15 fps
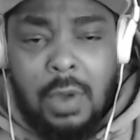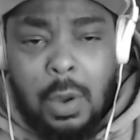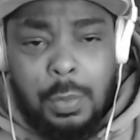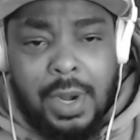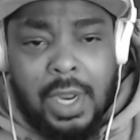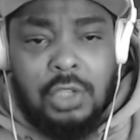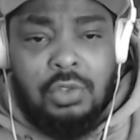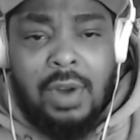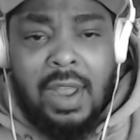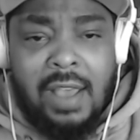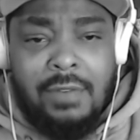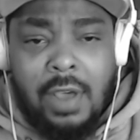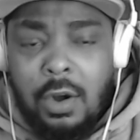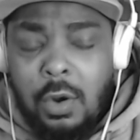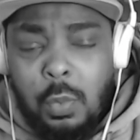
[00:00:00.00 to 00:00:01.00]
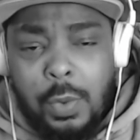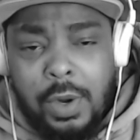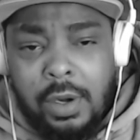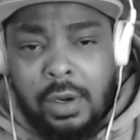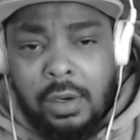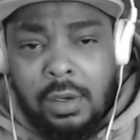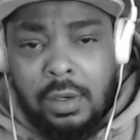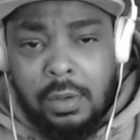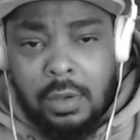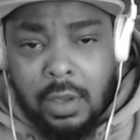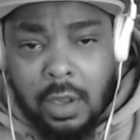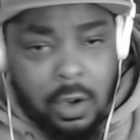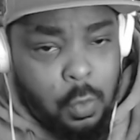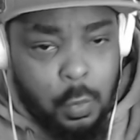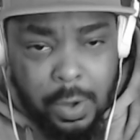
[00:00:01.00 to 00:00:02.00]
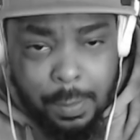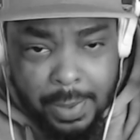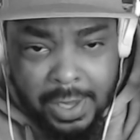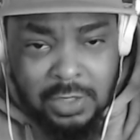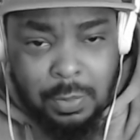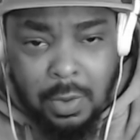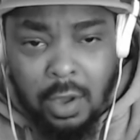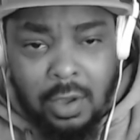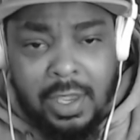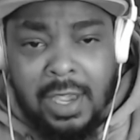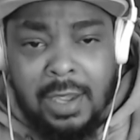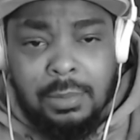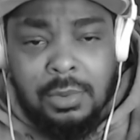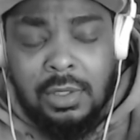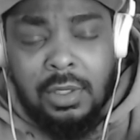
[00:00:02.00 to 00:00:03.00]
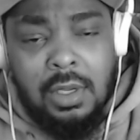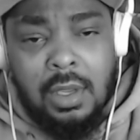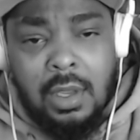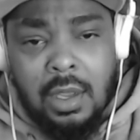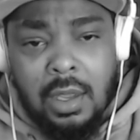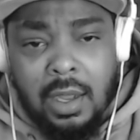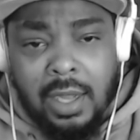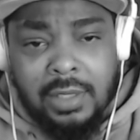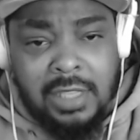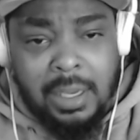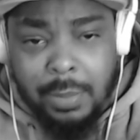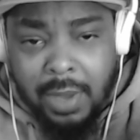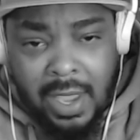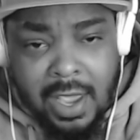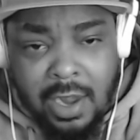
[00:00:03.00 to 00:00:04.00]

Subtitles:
when I drive, I don't wear baseball caps. I take my hat